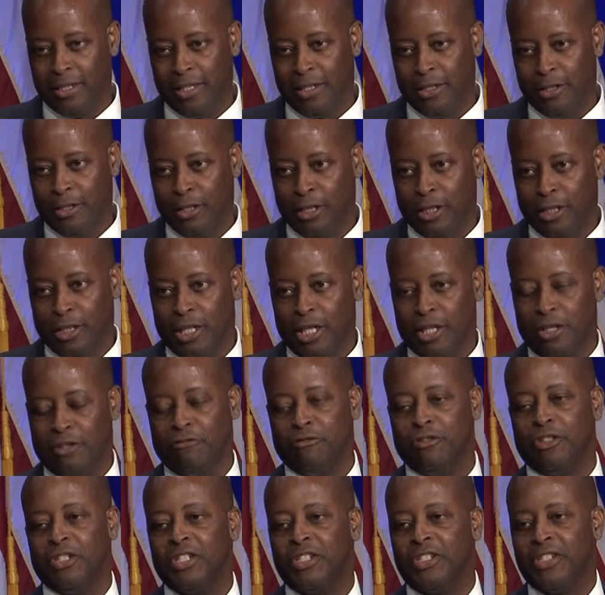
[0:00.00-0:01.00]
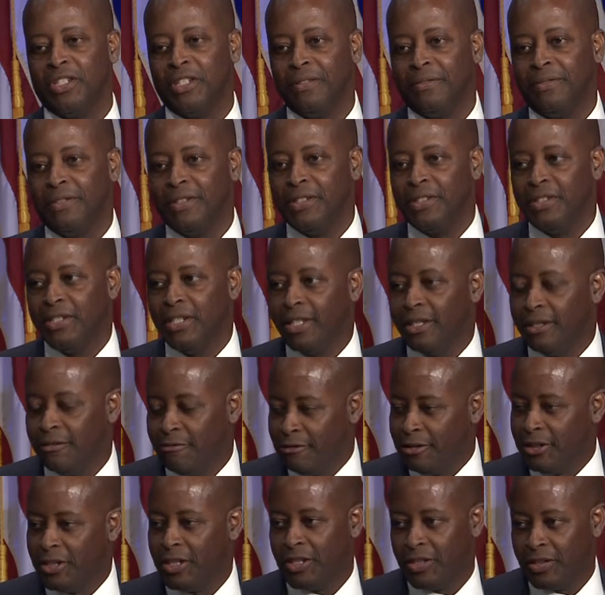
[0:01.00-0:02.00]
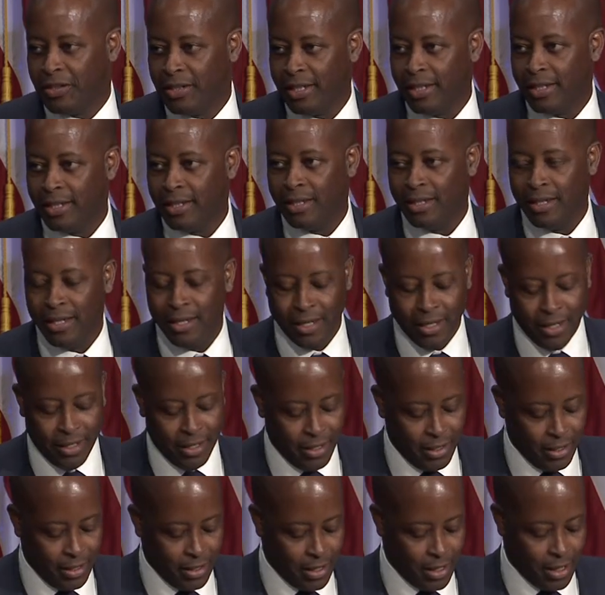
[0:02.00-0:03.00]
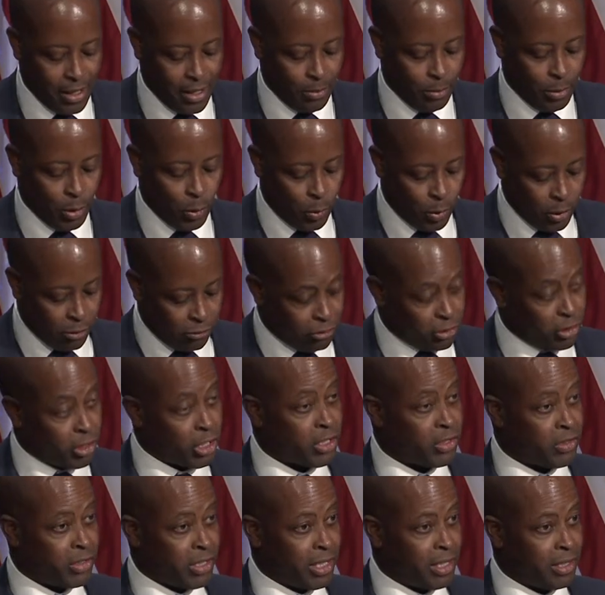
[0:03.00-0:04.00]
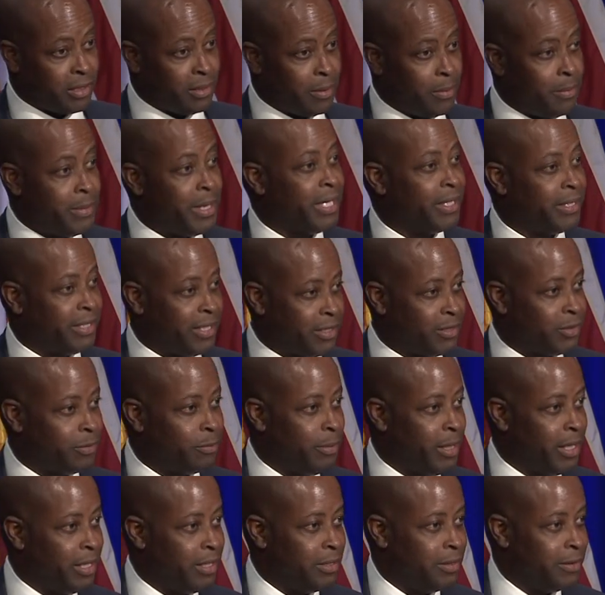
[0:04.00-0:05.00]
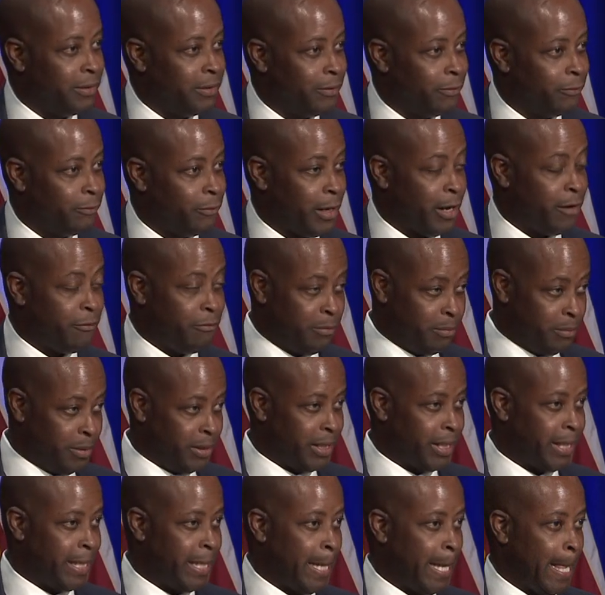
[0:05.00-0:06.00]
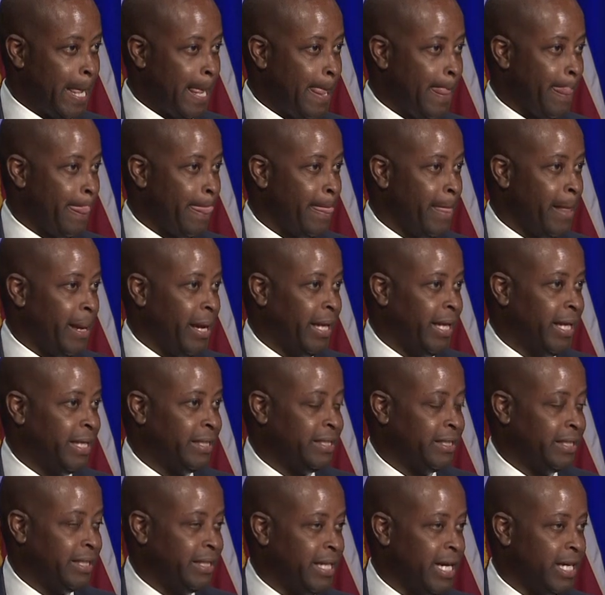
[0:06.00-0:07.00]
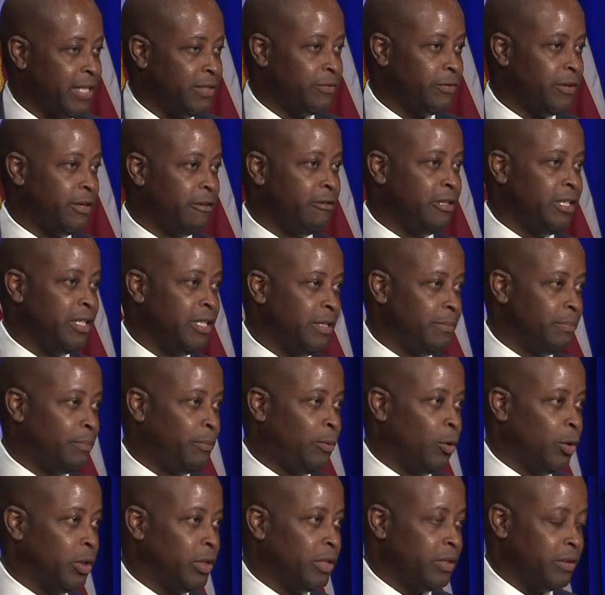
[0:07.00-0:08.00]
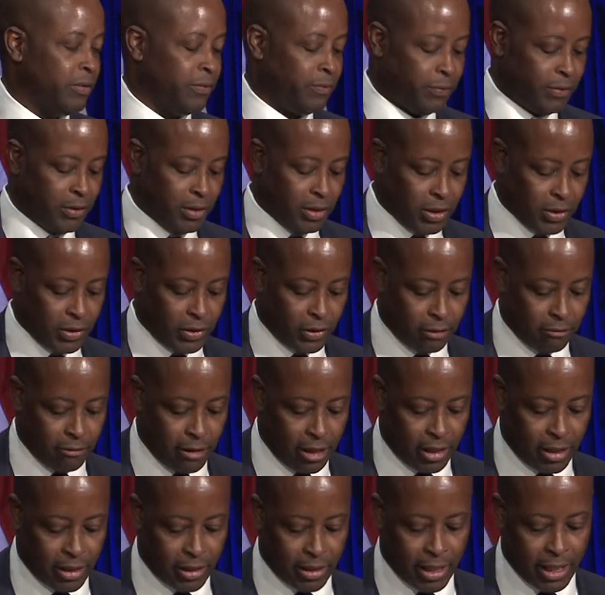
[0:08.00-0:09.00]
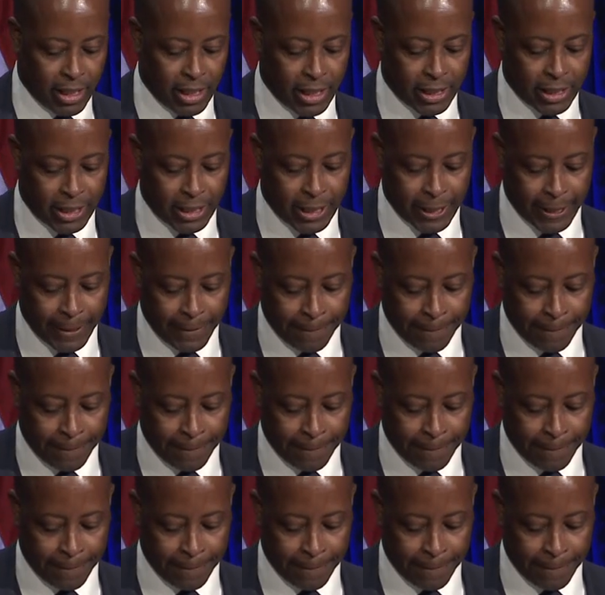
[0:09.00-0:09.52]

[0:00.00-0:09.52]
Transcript: And you're not just resisting for the sake of resisting, but we're resisting to make things better for everybody. And I think that that's very important for us to recognize.